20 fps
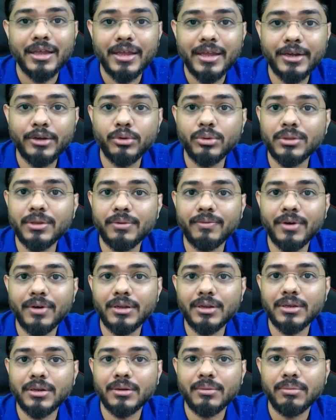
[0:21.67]
He took the
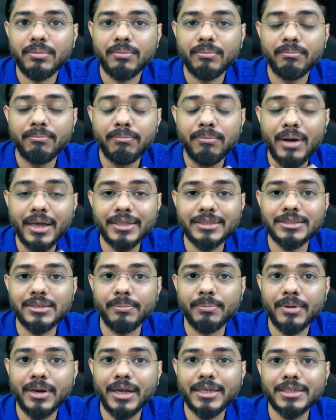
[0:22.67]
world by
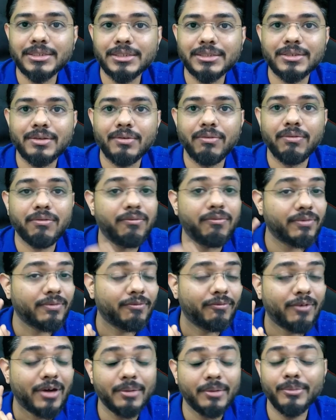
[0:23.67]
surprise
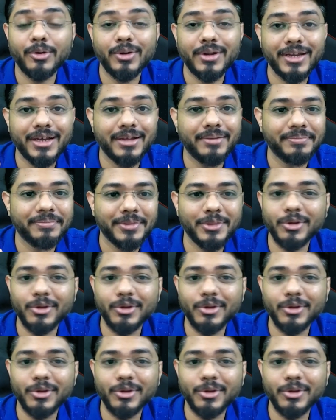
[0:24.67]
one more time.